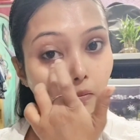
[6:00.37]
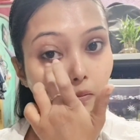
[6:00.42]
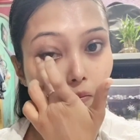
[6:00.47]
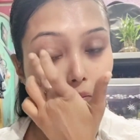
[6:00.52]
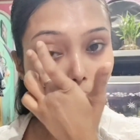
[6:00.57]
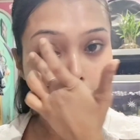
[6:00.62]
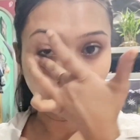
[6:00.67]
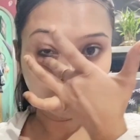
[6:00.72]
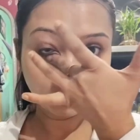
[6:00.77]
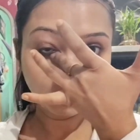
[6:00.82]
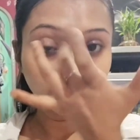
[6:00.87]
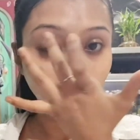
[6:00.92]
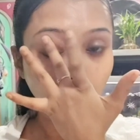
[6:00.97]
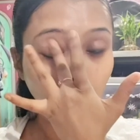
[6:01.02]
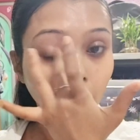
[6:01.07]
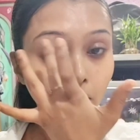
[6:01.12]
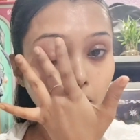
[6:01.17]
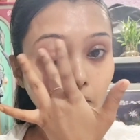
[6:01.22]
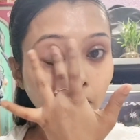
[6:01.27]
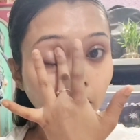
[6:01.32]
then
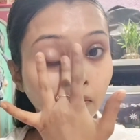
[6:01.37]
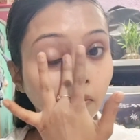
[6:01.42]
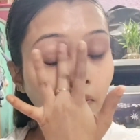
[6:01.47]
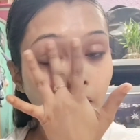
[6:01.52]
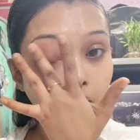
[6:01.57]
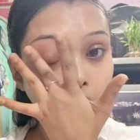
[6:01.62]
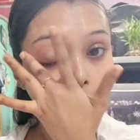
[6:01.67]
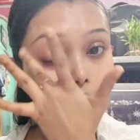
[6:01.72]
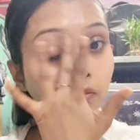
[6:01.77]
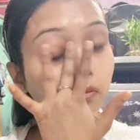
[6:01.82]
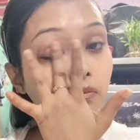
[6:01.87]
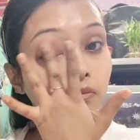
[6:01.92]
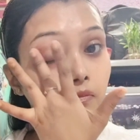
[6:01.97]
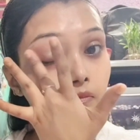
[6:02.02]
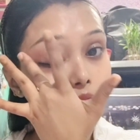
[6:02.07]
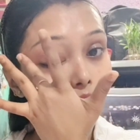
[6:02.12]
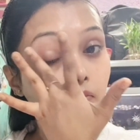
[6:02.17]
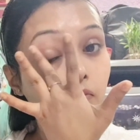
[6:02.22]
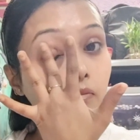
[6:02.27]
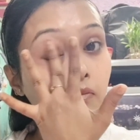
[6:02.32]
in a circular
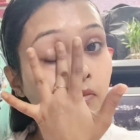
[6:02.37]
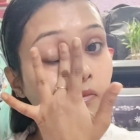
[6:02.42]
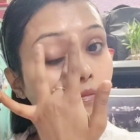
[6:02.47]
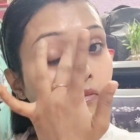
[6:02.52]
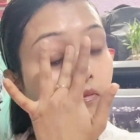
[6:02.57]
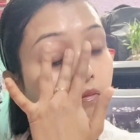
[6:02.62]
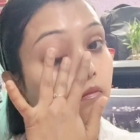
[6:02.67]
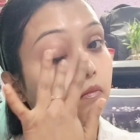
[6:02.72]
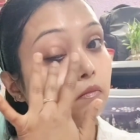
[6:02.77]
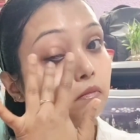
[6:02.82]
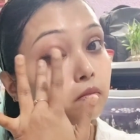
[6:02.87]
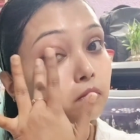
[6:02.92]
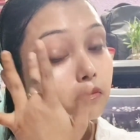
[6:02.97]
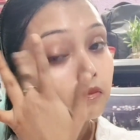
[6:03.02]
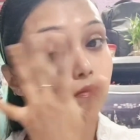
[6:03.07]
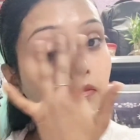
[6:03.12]
motion, you'll just